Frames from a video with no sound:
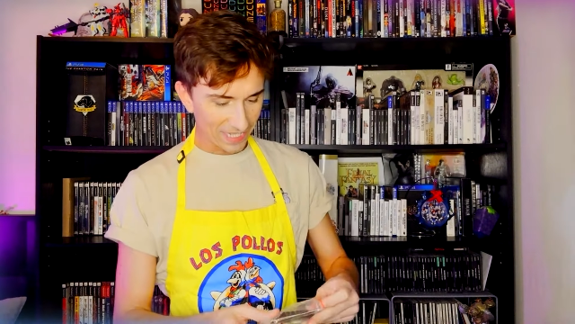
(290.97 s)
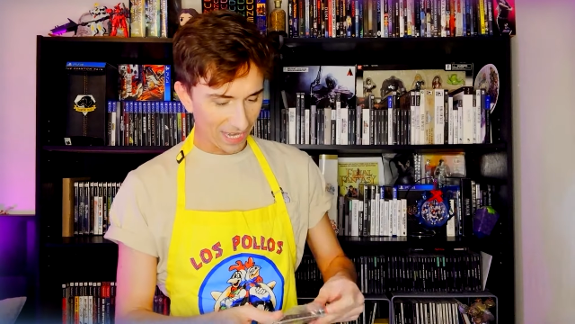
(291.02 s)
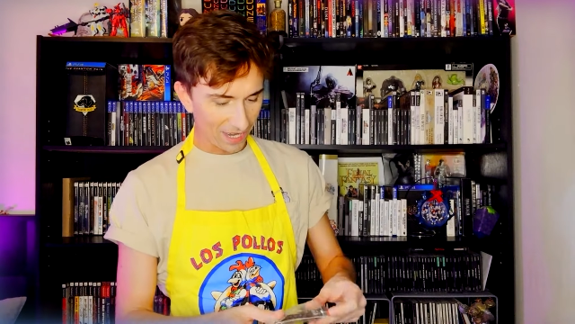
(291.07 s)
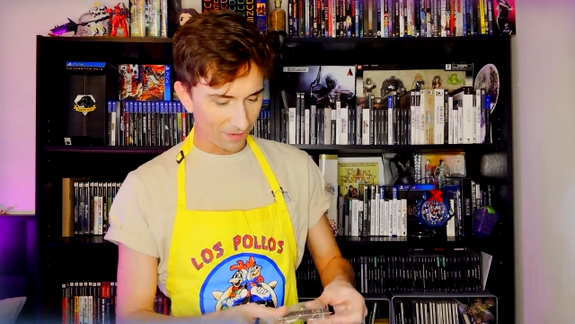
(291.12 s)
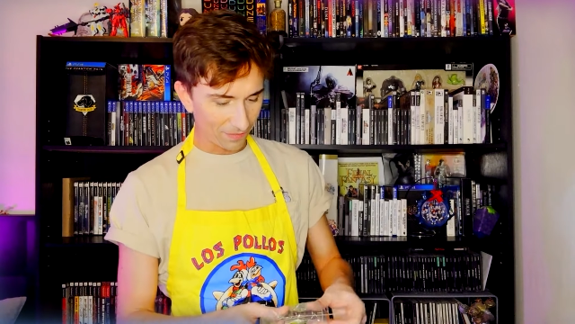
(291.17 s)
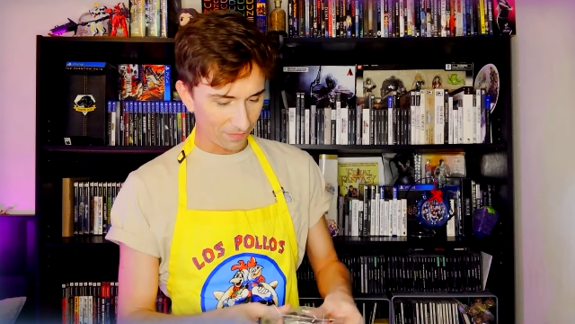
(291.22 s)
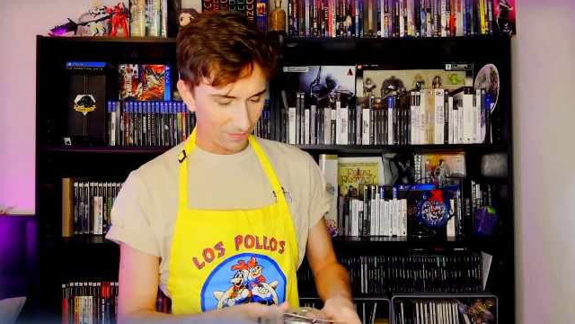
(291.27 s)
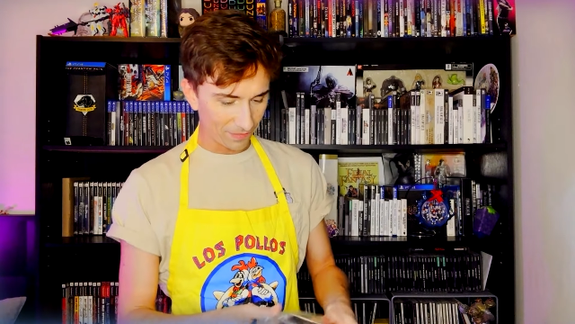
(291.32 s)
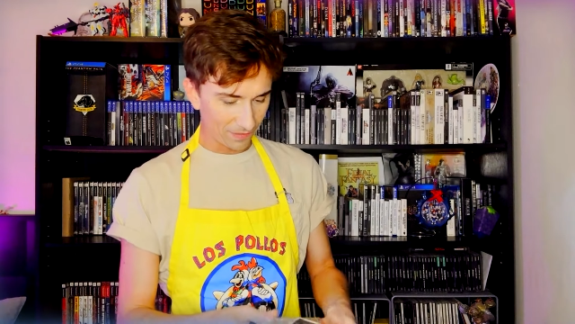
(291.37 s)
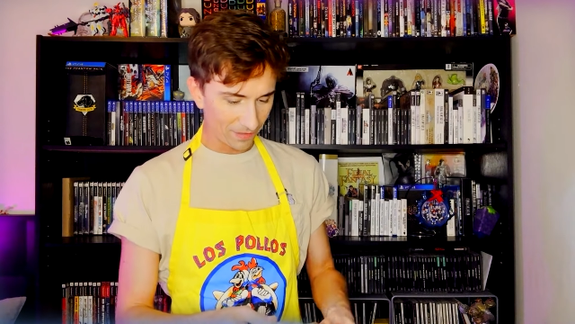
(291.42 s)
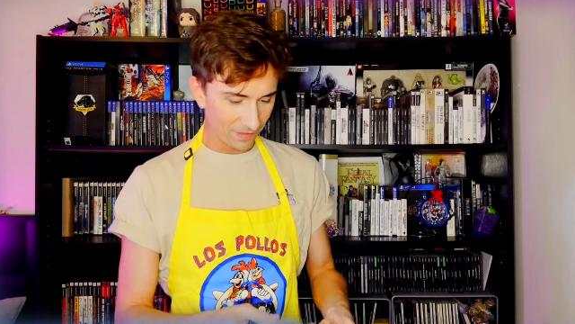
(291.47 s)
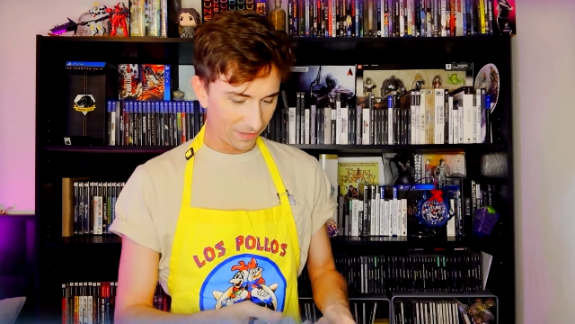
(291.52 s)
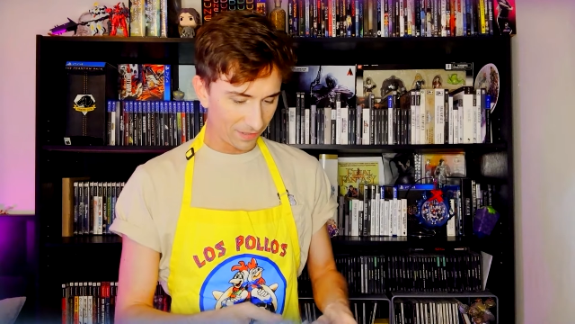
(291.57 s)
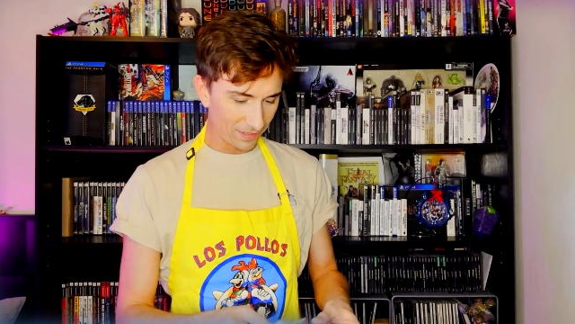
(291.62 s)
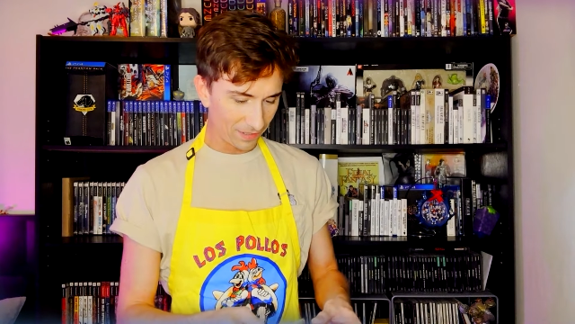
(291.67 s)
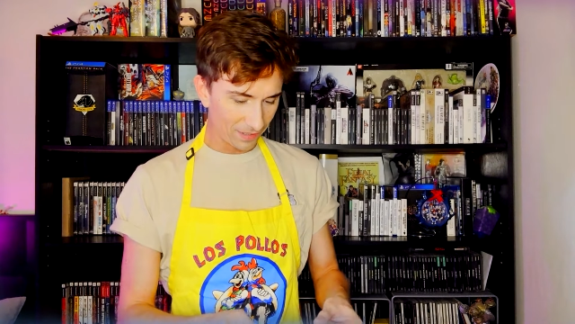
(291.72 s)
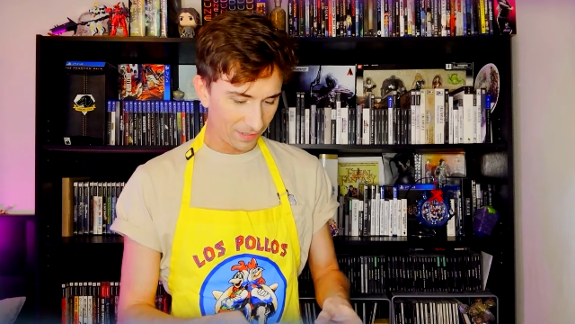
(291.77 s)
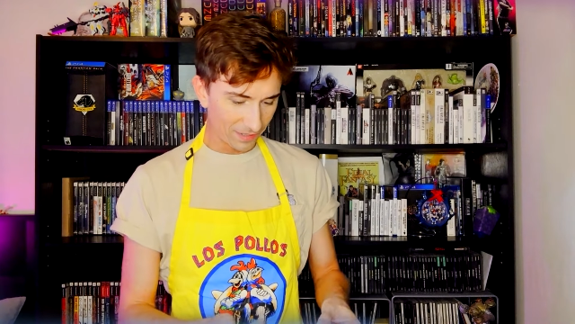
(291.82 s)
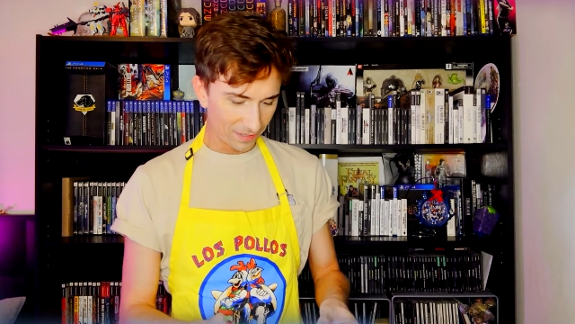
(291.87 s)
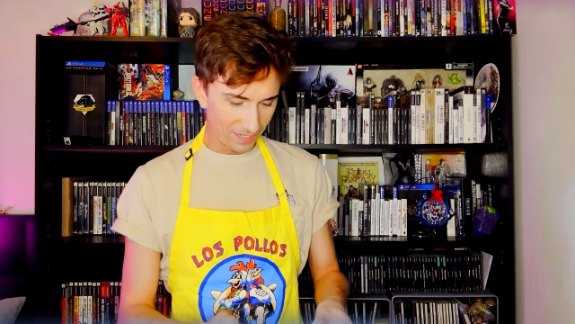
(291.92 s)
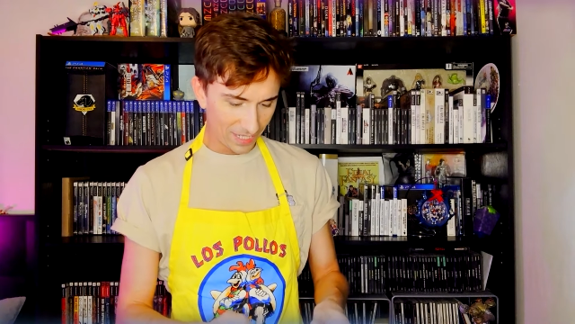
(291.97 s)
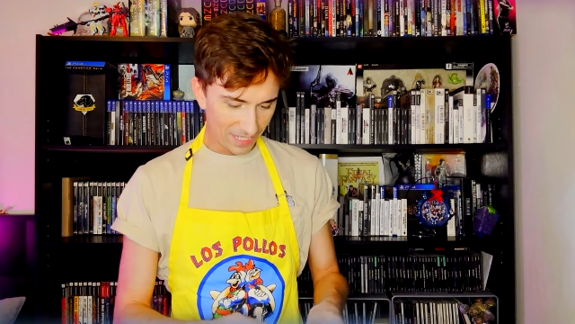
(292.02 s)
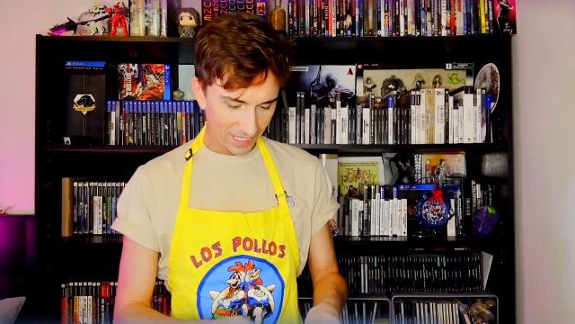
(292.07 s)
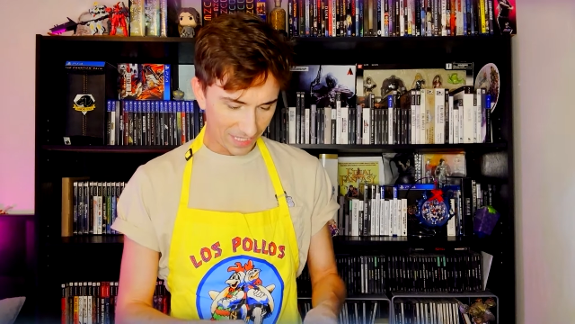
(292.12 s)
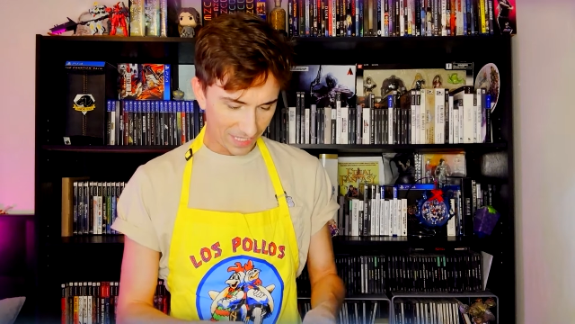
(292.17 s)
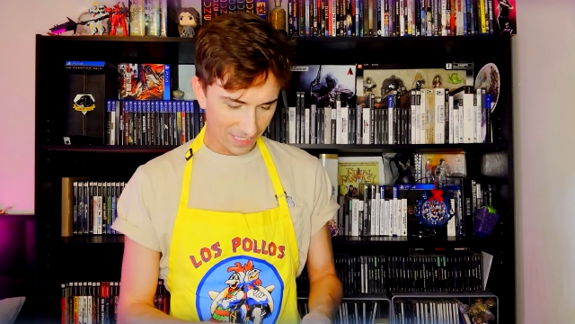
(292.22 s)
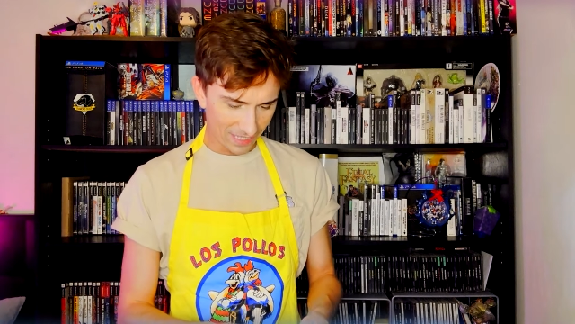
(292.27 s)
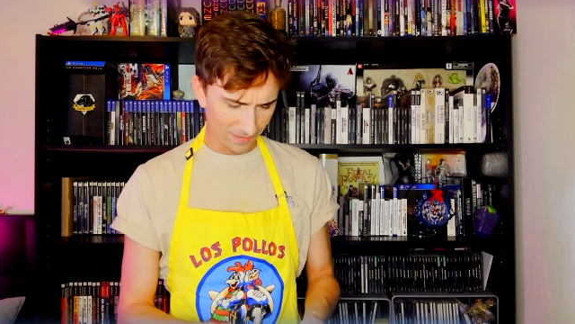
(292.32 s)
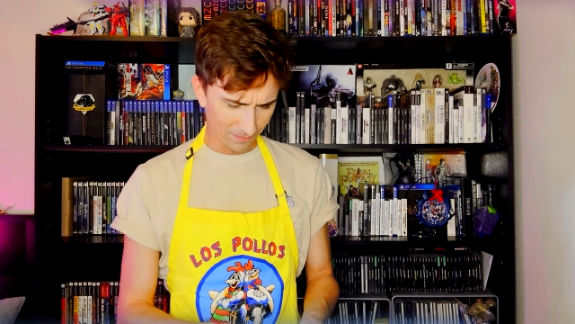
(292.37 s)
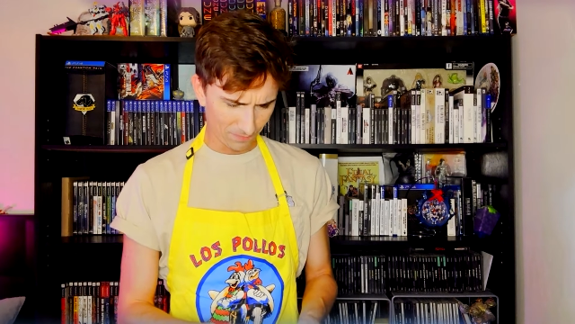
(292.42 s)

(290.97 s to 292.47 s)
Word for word: out. This is a...